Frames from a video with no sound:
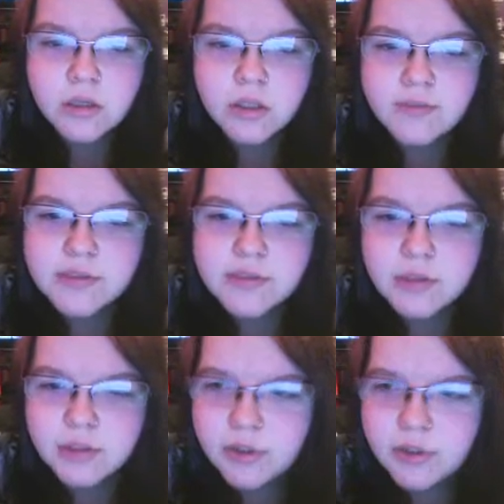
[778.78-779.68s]
If it's
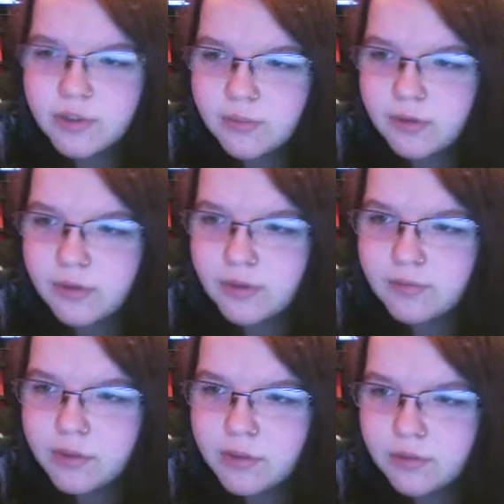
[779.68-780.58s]
on here anywhere. If
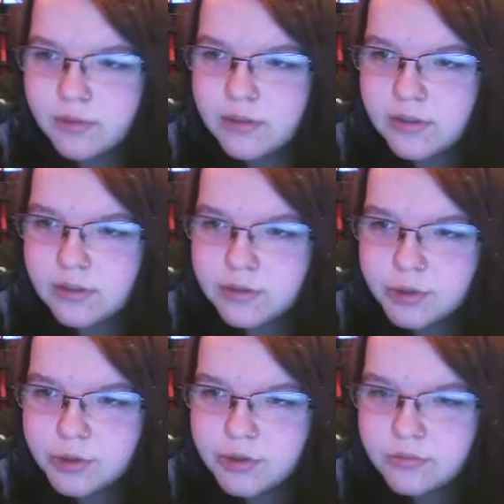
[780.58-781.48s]
not, I'll, re I'll
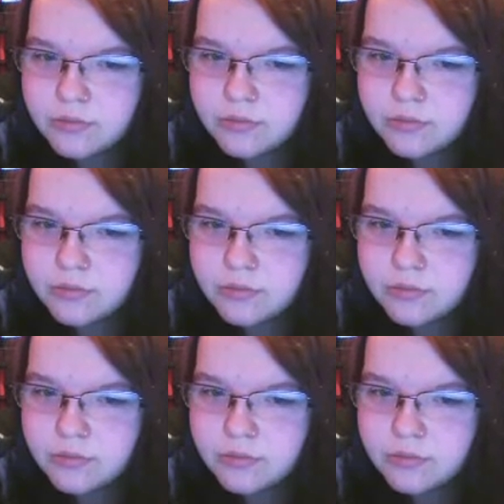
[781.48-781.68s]
search it.